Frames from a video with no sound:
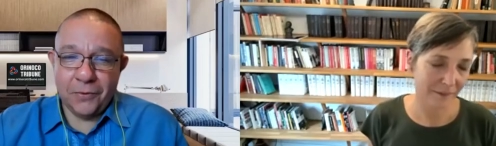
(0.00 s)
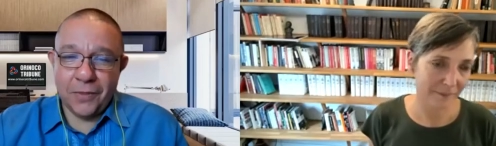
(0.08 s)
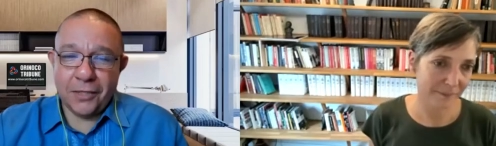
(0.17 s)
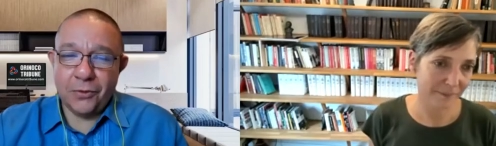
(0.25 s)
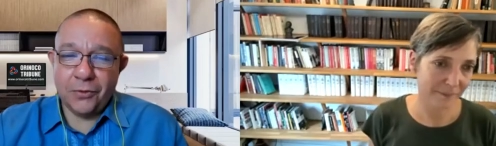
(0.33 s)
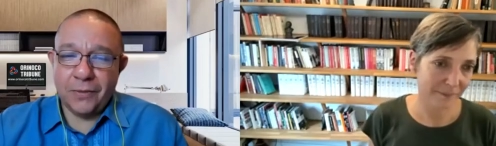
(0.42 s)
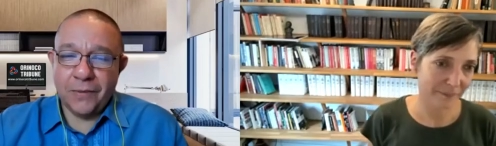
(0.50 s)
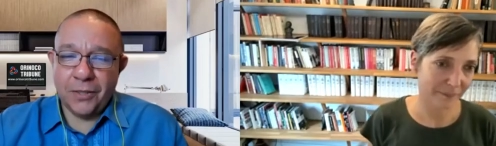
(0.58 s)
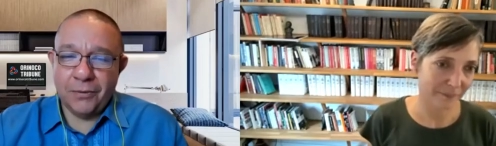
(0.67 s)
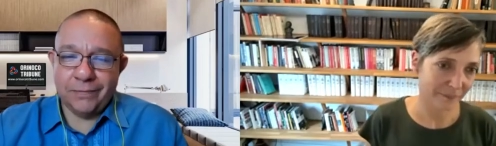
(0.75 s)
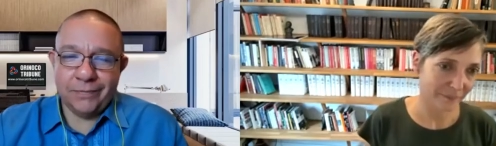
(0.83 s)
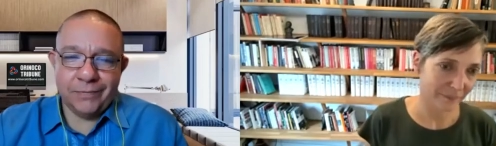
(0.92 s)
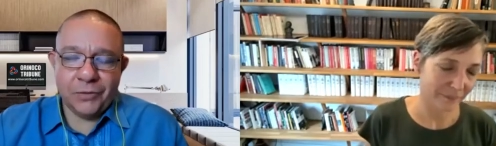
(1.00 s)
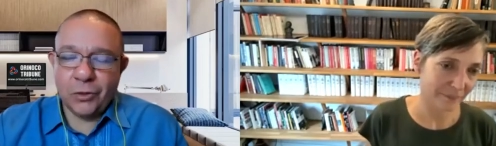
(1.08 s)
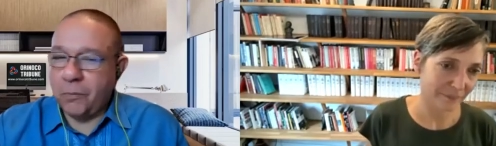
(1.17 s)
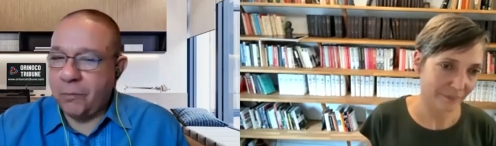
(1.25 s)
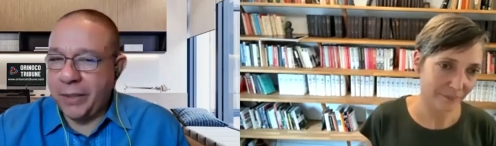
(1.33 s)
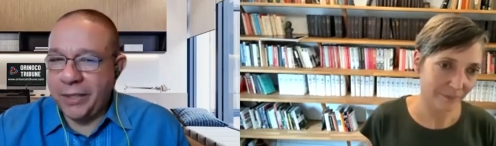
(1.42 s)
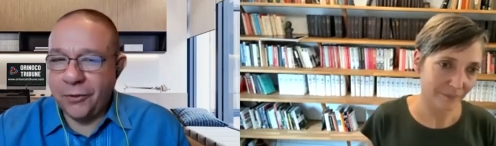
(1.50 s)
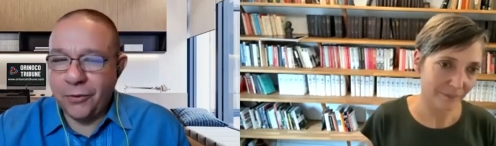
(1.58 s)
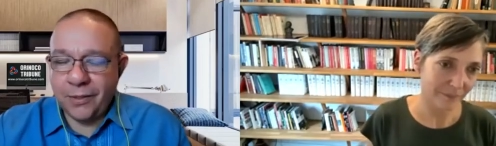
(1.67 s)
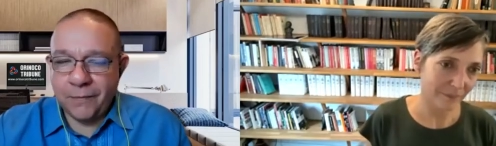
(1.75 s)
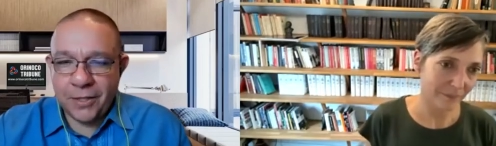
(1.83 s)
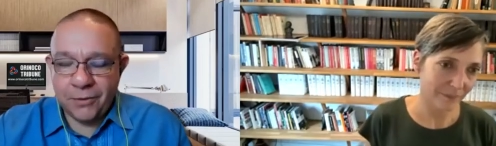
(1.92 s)
Speaker 1: to ask you about your opinion
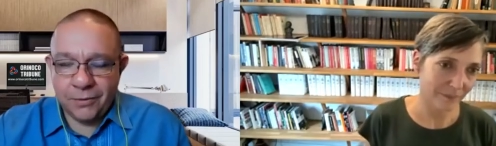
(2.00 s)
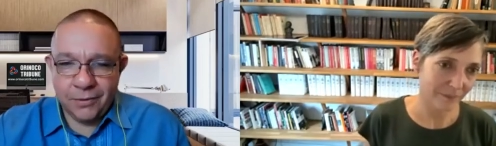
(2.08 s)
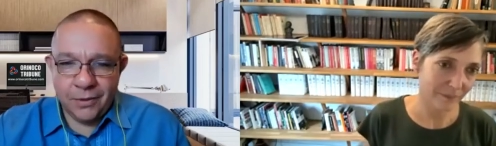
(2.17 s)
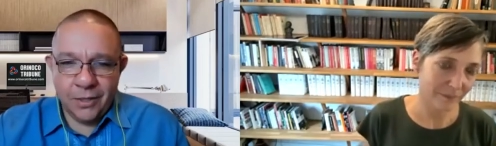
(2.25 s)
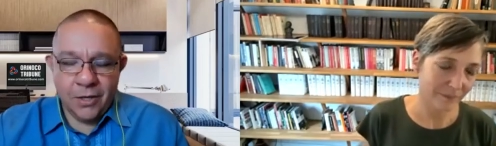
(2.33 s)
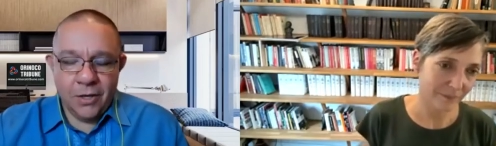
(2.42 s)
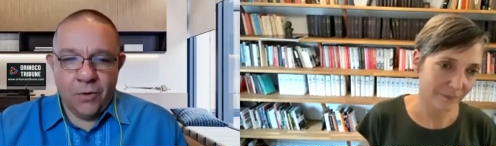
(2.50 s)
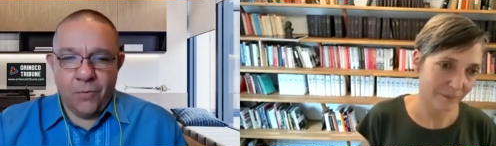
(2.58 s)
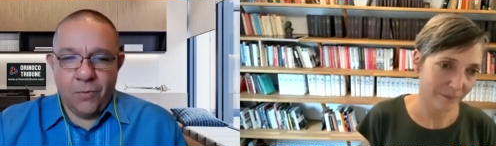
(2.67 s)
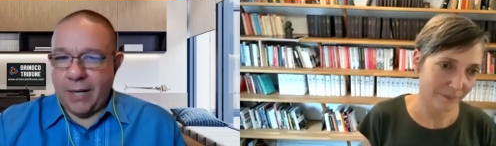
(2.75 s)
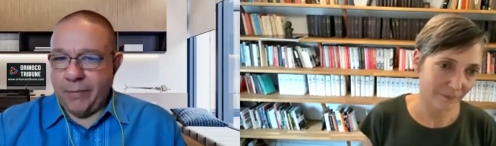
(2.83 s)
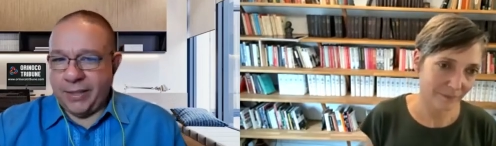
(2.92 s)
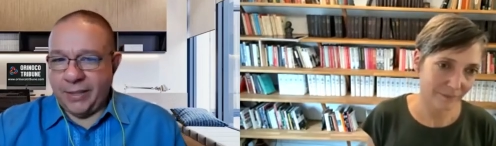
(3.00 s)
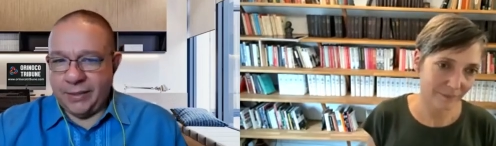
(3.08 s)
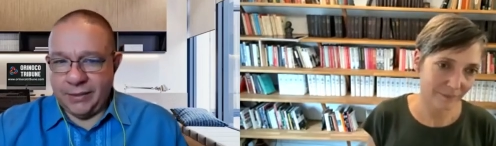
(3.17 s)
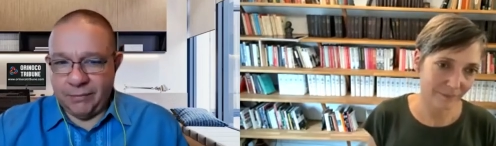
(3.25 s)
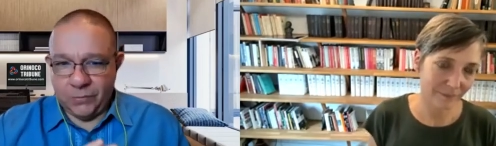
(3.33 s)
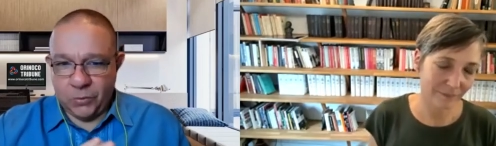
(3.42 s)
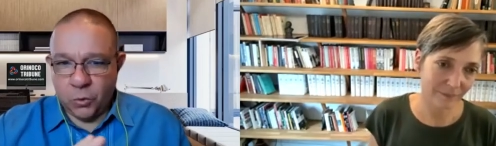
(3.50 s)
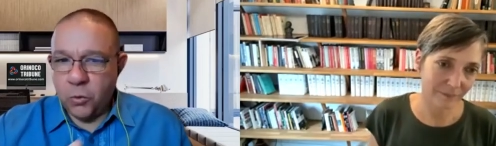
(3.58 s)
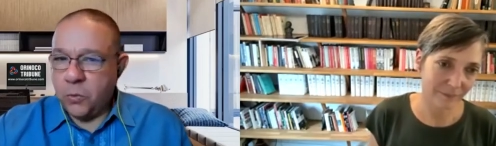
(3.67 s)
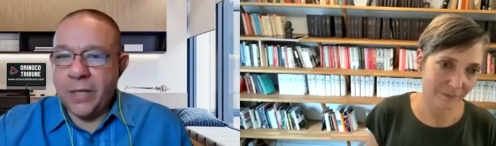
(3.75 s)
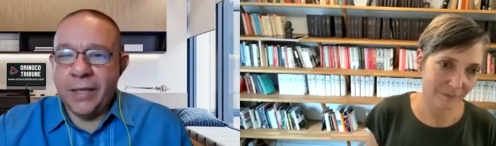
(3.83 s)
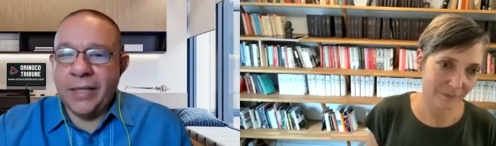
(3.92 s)
about what happened in
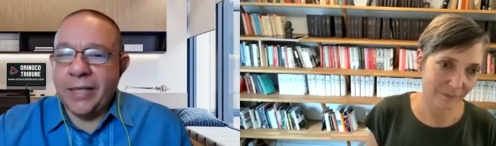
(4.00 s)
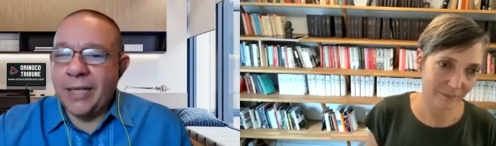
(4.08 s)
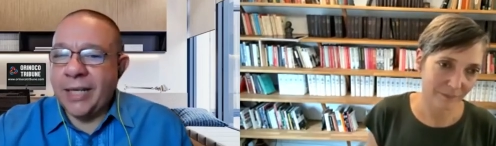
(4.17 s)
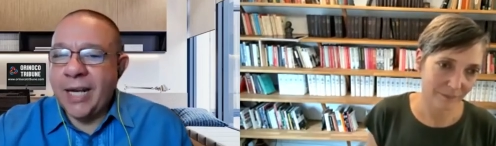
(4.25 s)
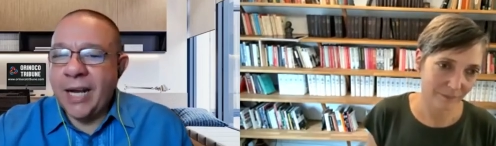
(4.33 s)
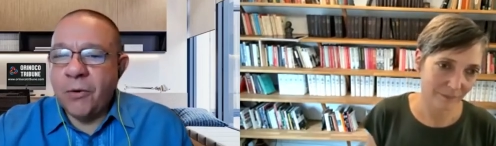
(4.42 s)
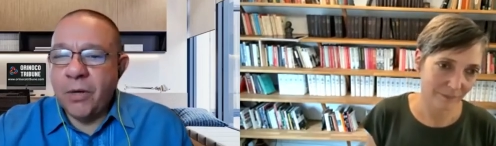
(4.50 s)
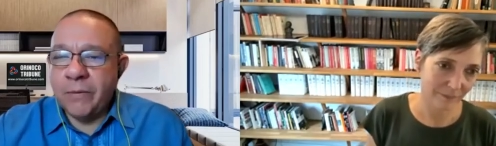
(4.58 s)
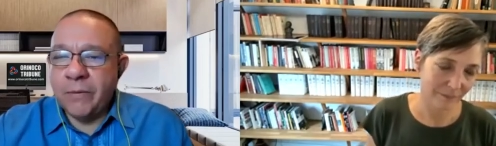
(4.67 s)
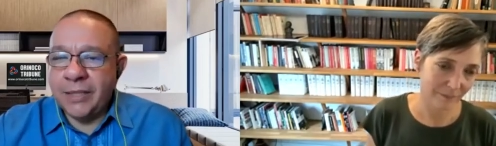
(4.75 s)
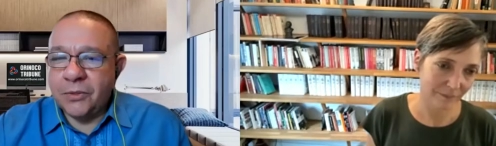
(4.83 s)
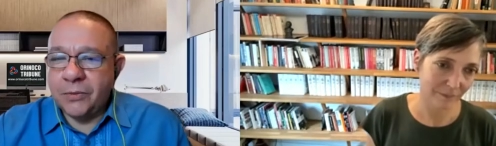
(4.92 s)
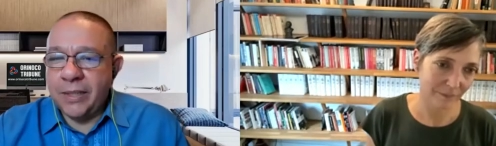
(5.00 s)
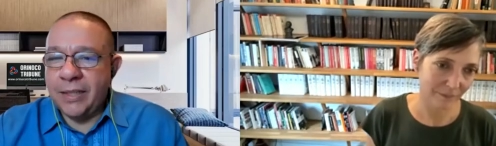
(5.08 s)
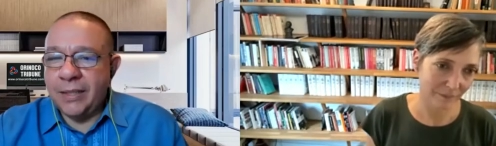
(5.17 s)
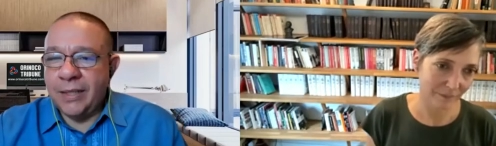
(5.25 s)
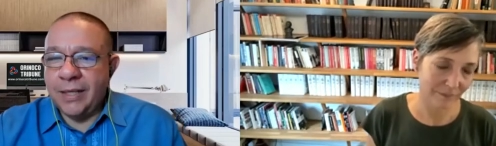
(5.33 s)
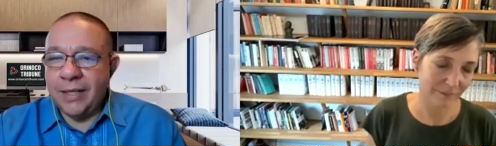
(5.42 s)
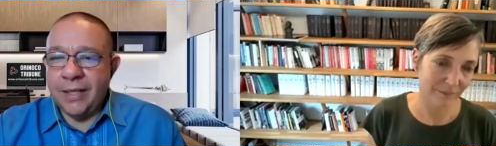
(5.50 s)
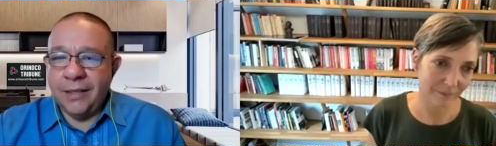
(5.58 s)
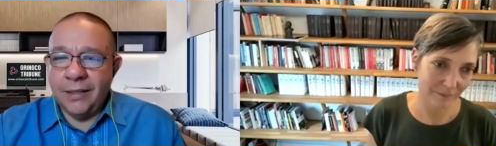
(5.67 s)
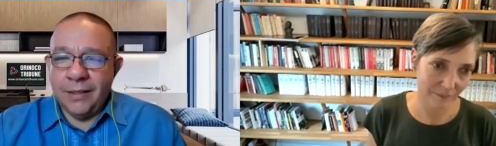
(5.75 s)
Cuba, Nicaragua, Venezuela,